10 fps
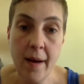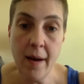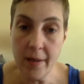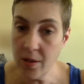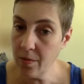
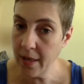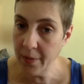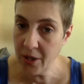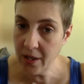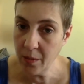Under Rape
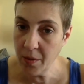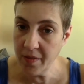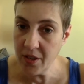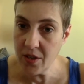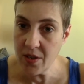Shield
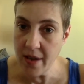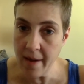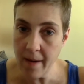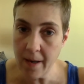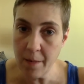provisions
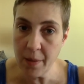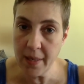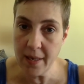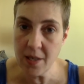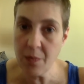now, a complainant's